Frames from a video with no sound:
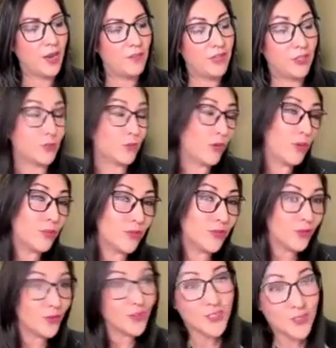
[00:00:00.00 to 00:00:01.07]
enjoyable,
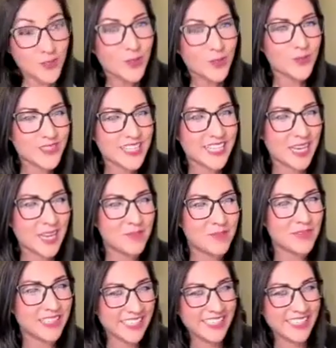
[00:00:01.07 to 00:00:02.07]
or as enjoyable as they can be.